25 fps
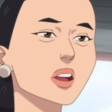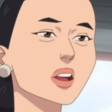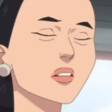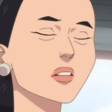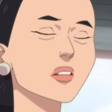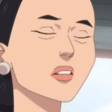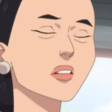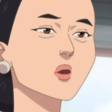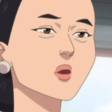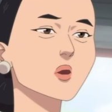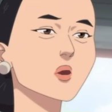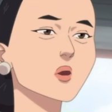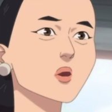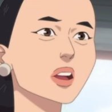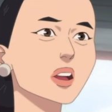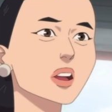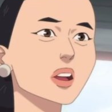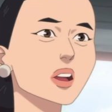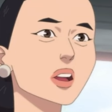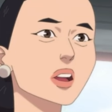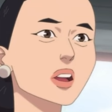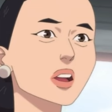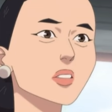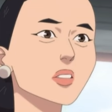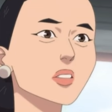She turns down
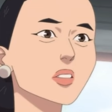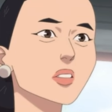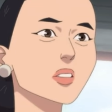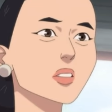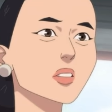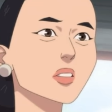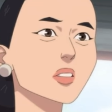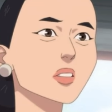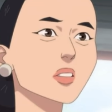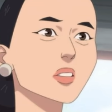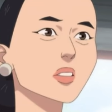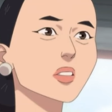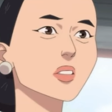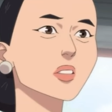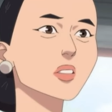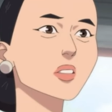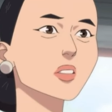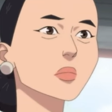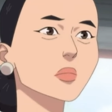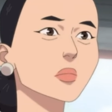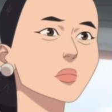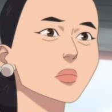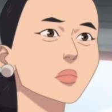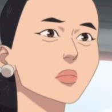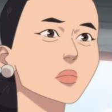a very good candidate